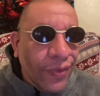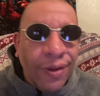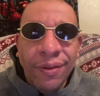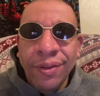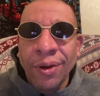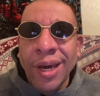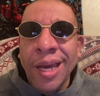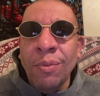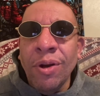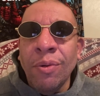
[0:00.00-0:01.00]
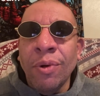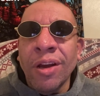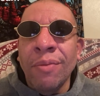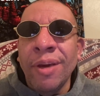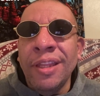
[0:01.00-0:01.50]
So I will
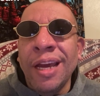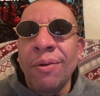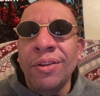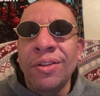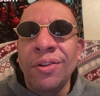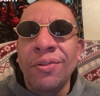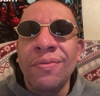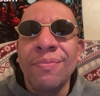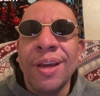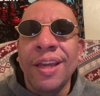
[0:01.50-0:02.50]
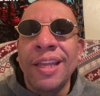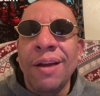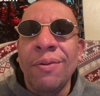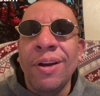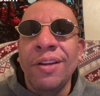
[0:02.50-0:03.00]
recommend that one too, because that
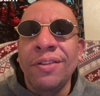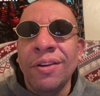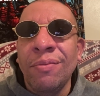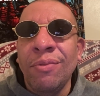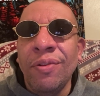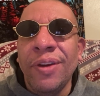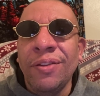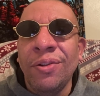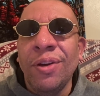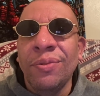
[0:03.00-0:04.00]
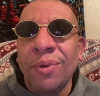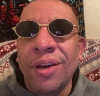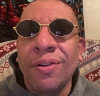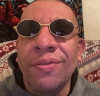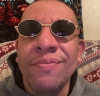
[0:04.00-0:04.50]
one is a good movie too as well.